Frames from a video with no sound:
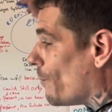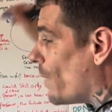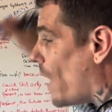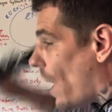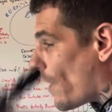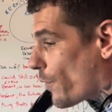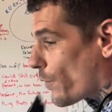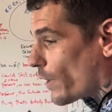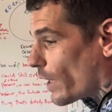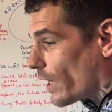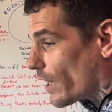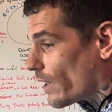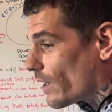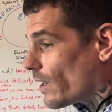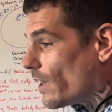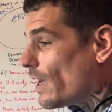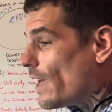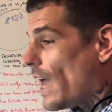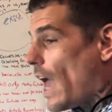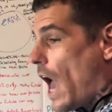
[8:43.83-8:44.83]
nothing.
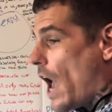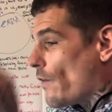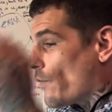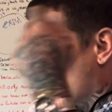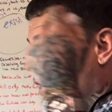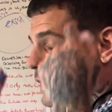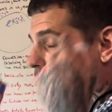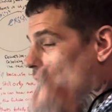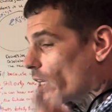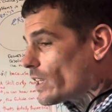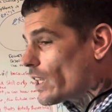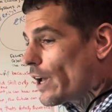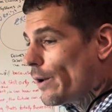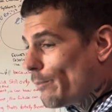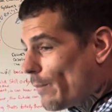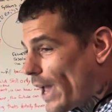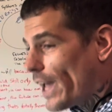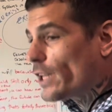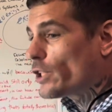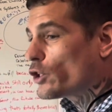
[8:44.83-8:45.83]
Everything that
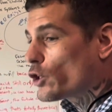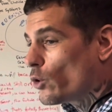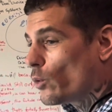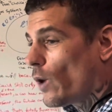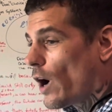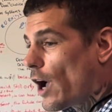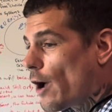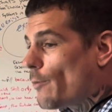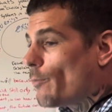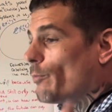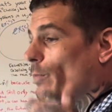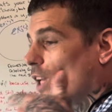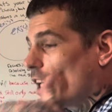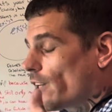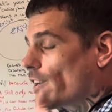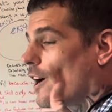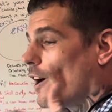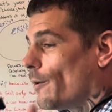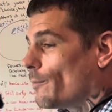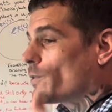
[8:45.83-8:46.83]
makes you up
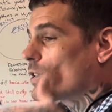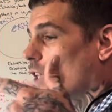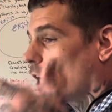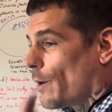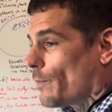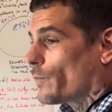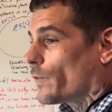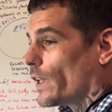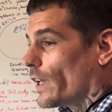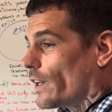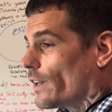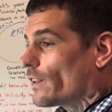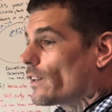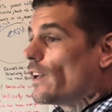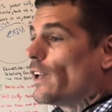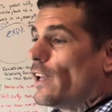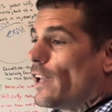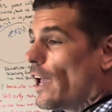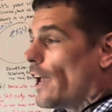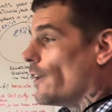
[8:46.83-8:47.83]
becomes something.
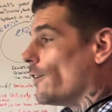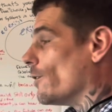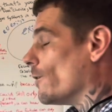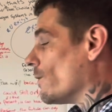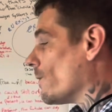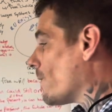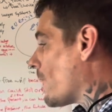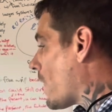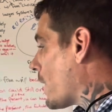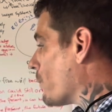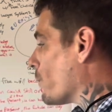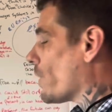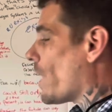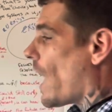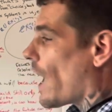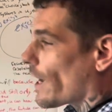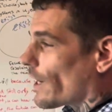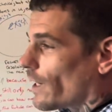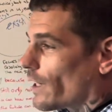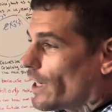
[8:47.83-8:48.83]
And we're
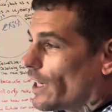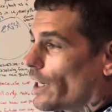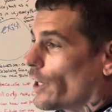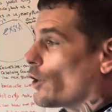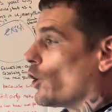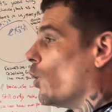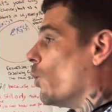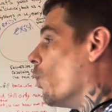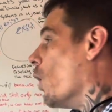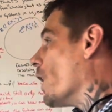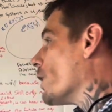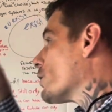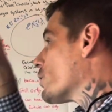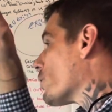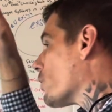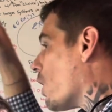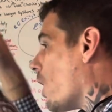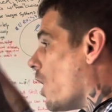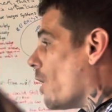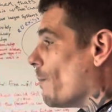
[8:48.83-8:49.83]
not going to get into what
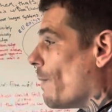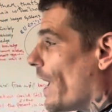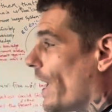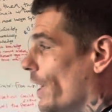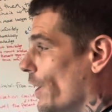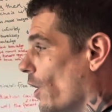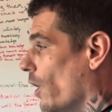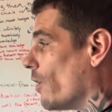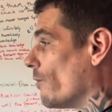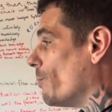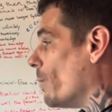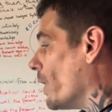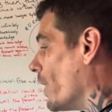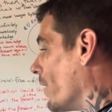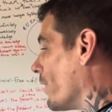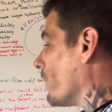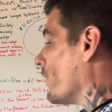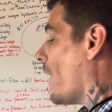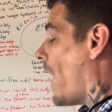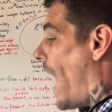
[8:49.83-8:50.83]
you're all made of,
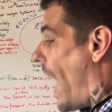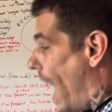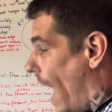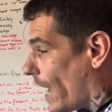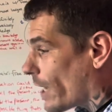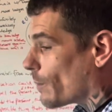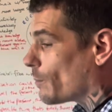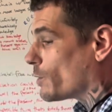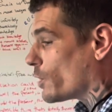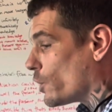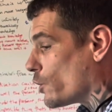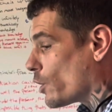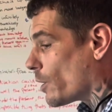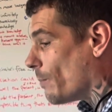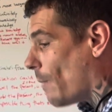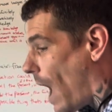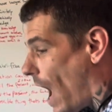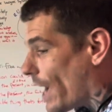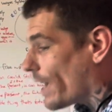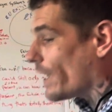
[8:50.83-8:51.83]
but the atoms in your
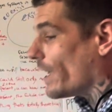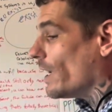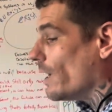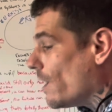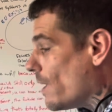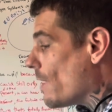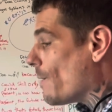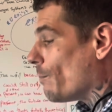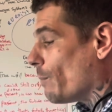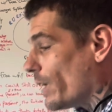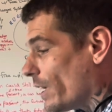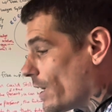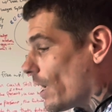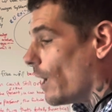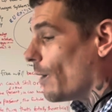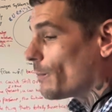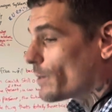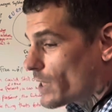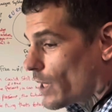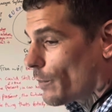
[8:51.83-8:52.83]
body
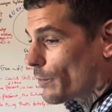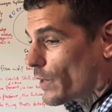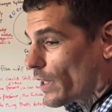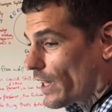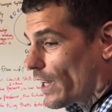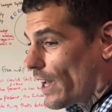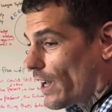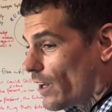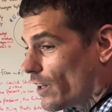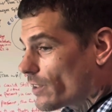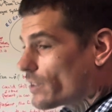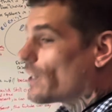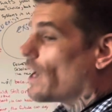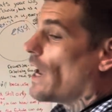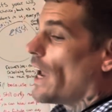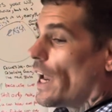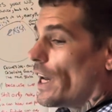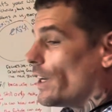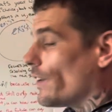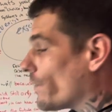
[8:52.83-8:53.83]
become something else.
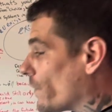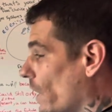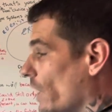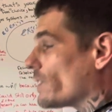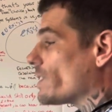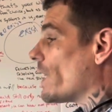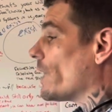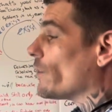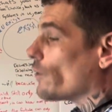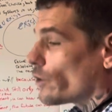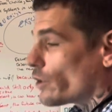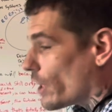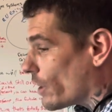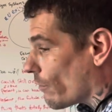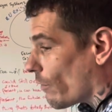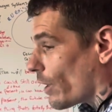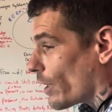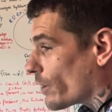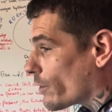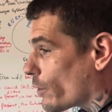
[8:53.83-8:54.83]
And if there's energy
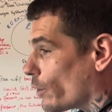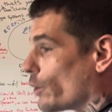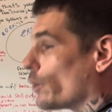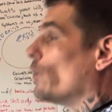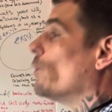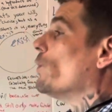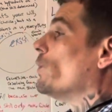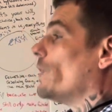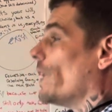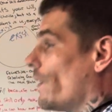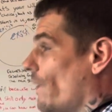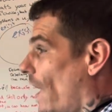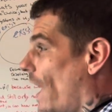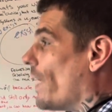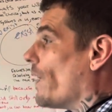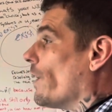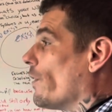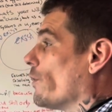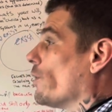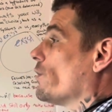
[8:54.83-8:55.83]
running through you, then
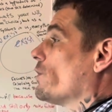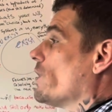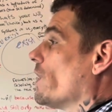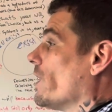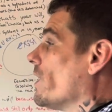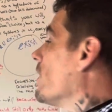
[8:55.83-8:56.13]
that energy